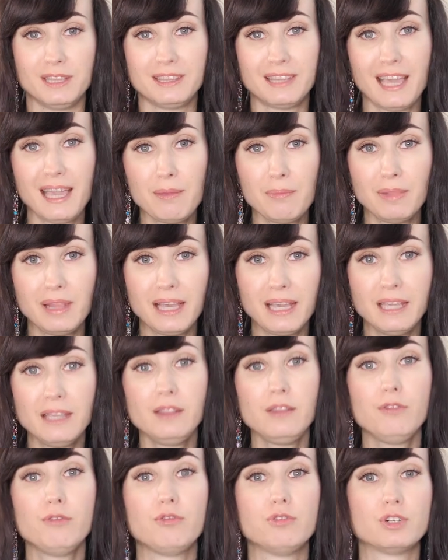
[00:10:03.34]
a
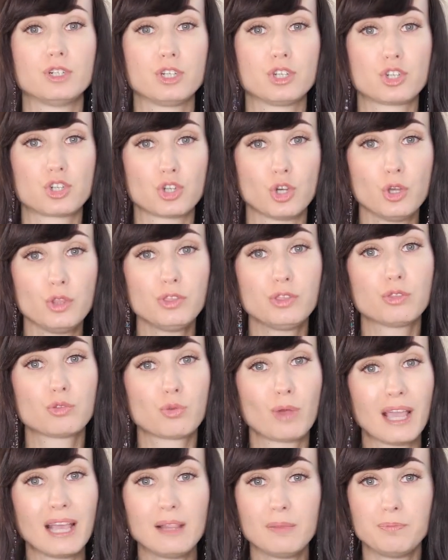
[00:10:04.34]
timeline for a short
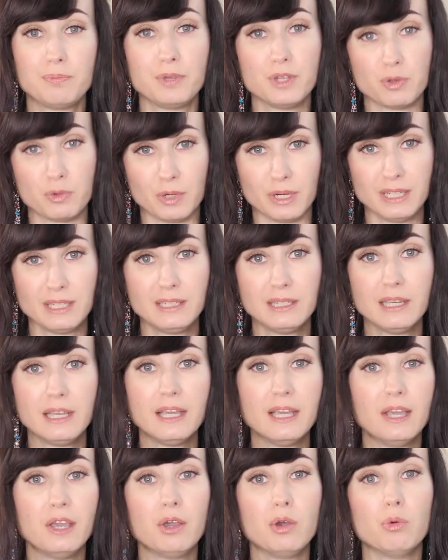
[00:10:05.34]
trial period
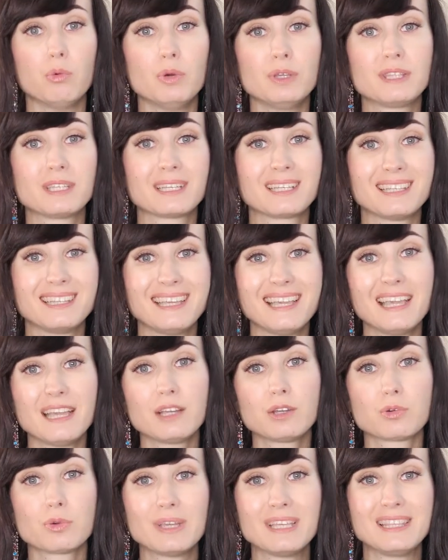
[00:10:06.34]
with
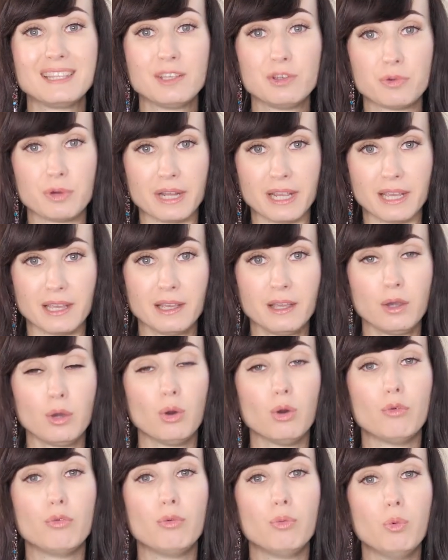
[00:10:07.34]
clear criteria
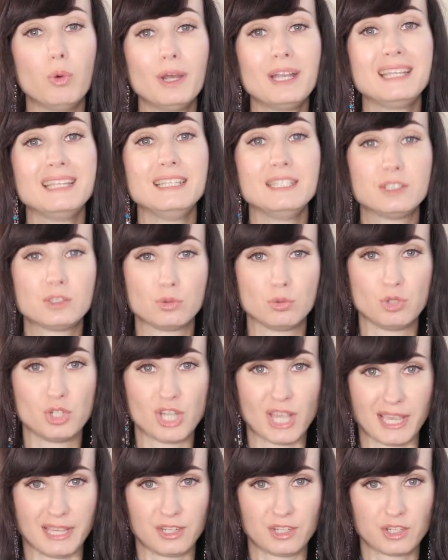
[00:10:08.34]
of what needs to
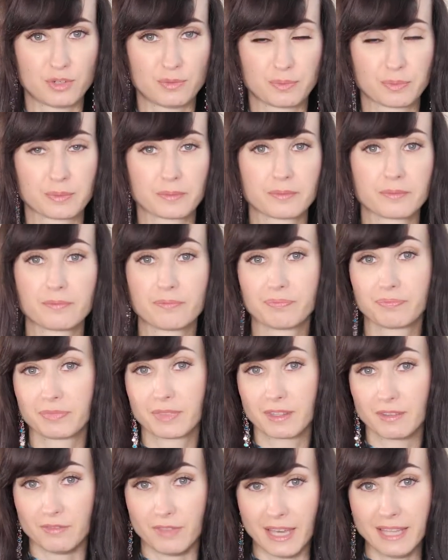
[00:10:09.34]
change.
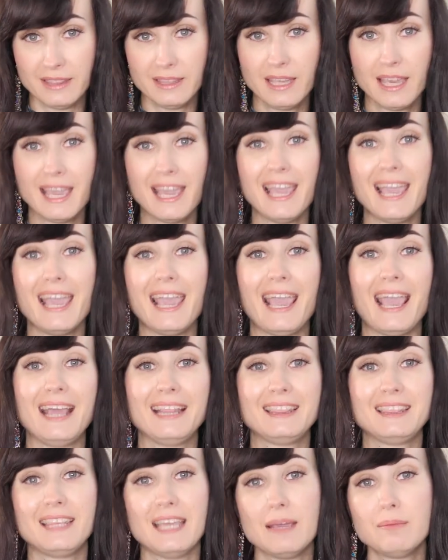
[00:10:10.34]
Then,
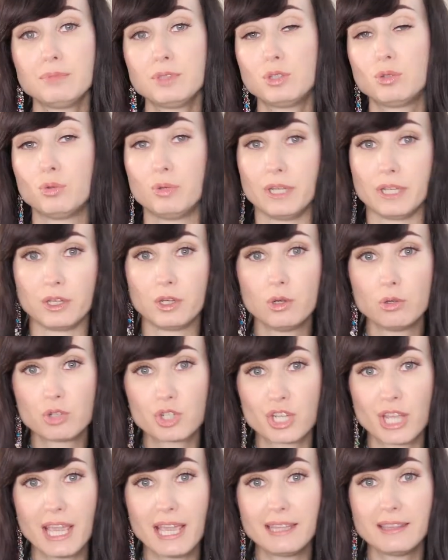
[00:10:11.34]
attempt to
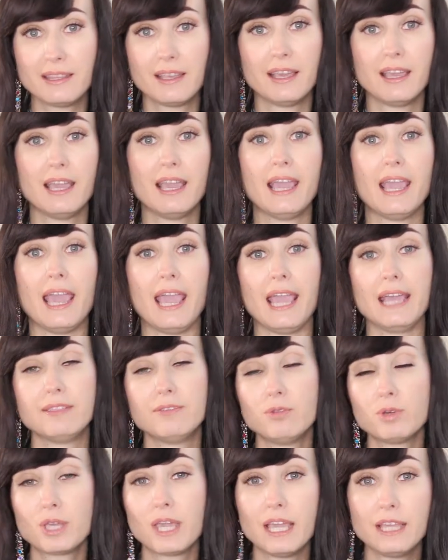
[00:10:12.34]
negotiate,
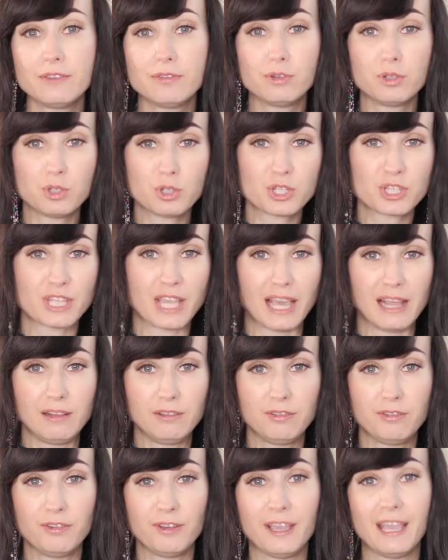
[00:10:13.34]
advocate for
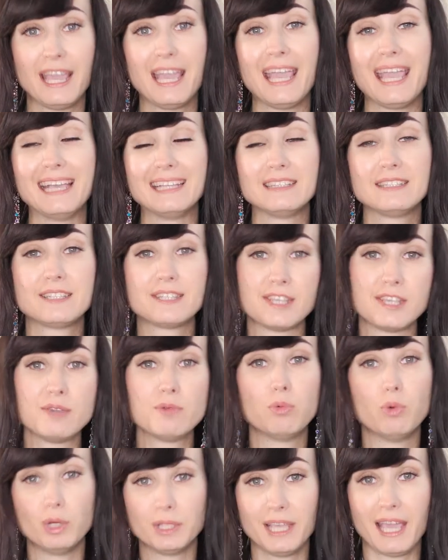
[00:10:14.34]
yourself, and
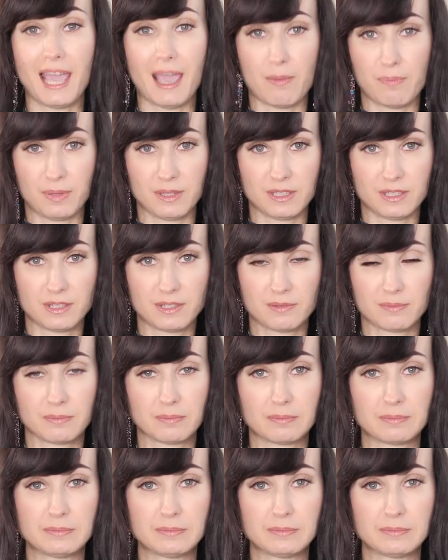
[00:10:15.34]
see what happens.